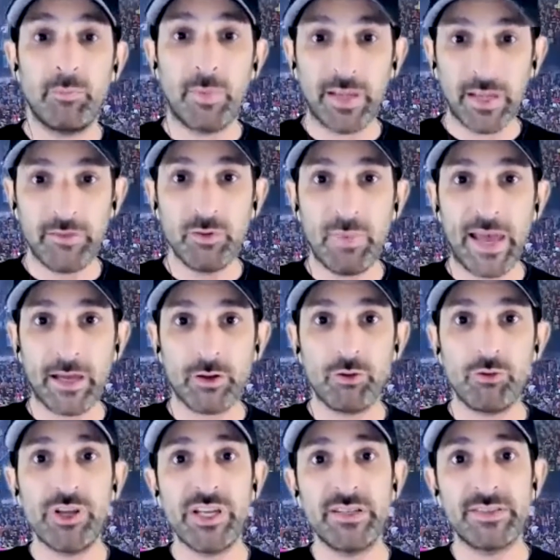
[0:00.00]
I give you Matt
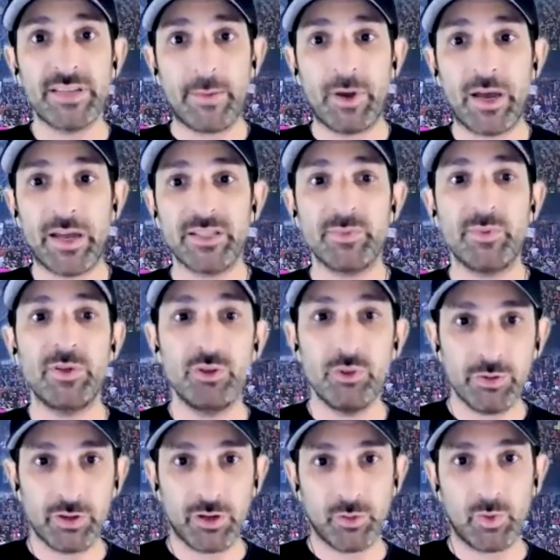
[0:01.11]
Creed, Tom Heisman,
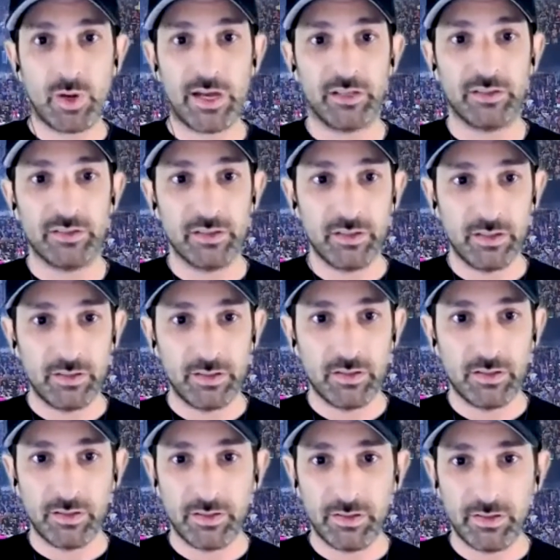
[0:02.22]
Youth Gone Wild.
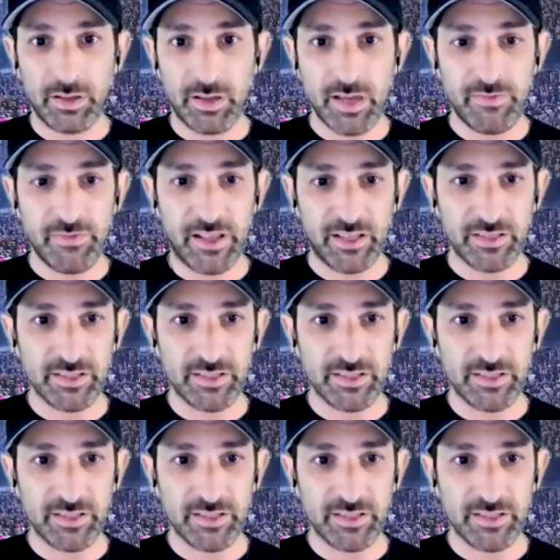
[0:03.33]
Hey, fellas.